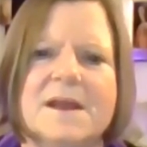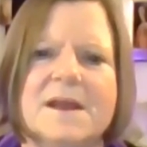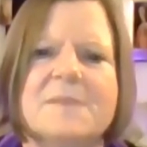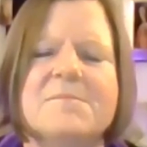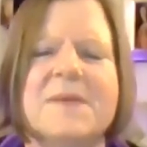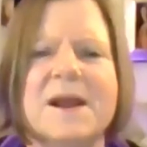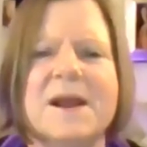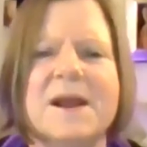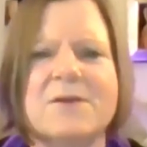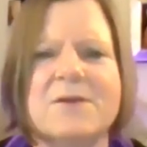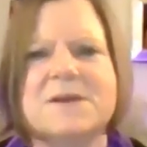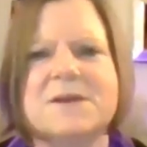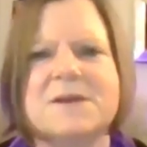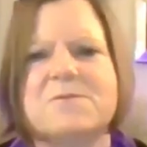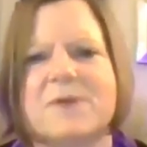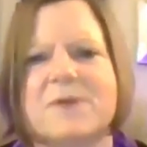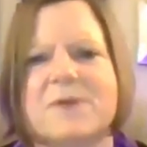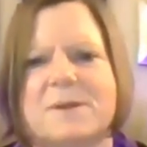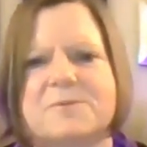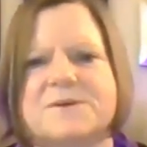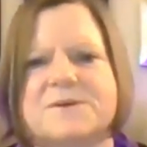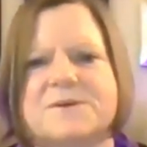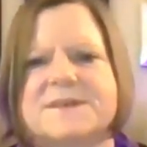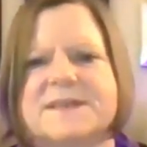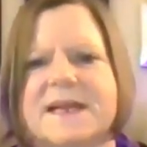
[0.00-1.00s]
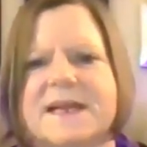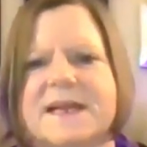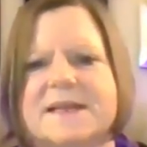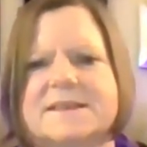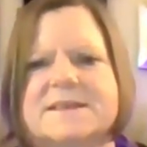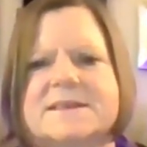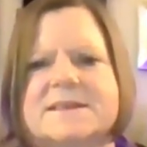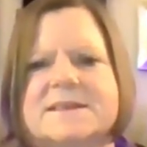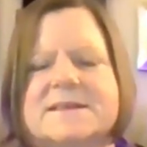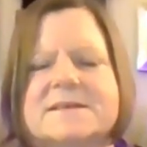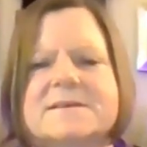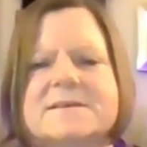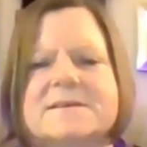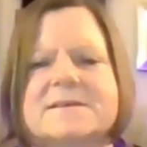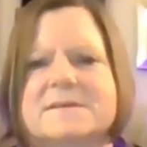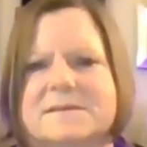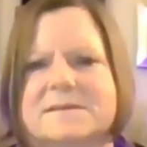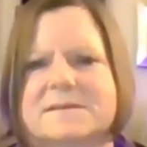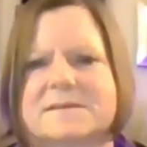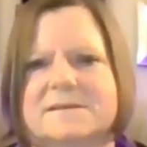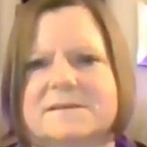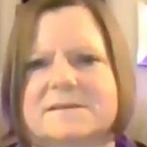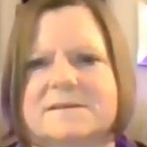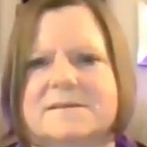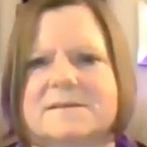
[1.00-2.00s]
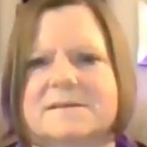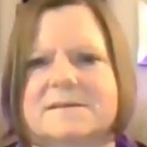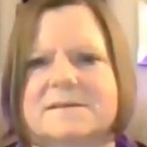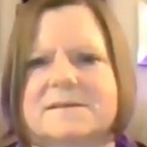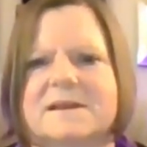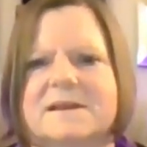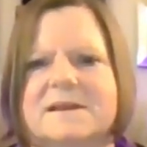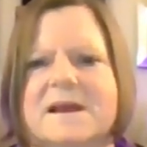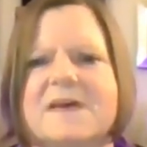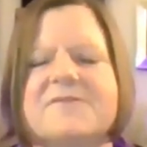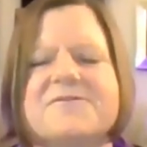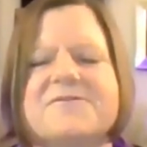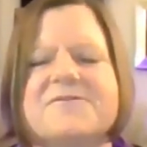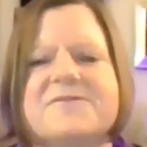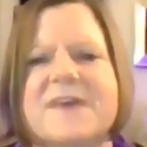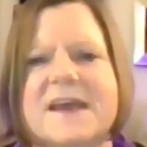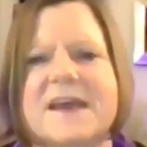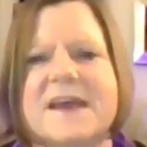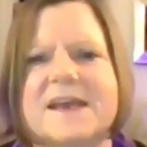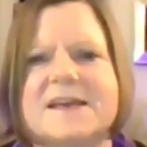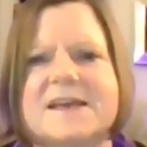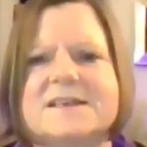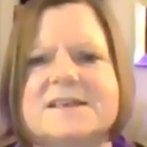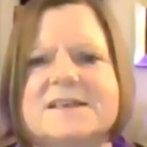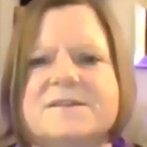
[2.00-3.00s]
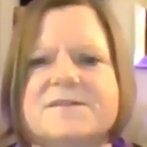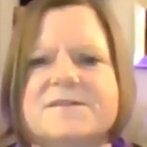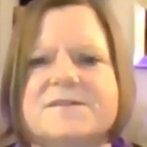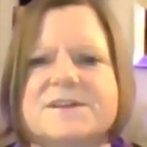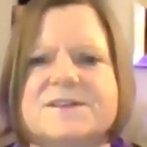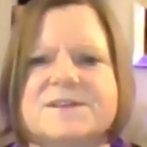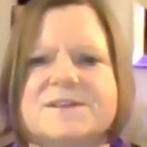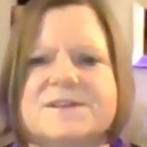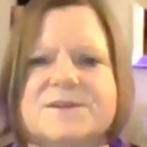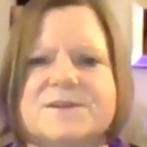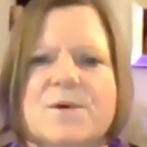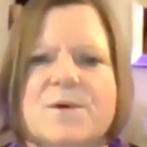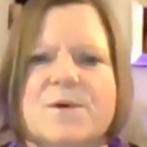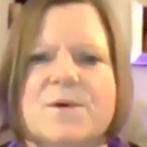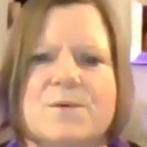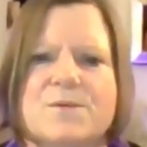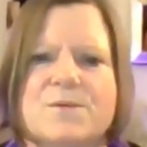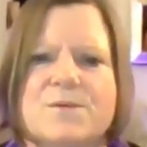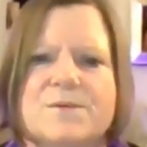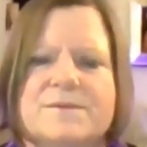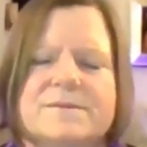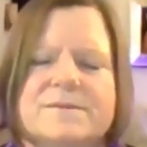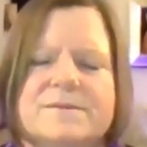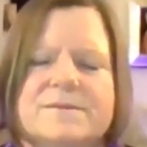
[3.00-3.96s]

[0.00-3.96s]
Mary represents a phase of the soul.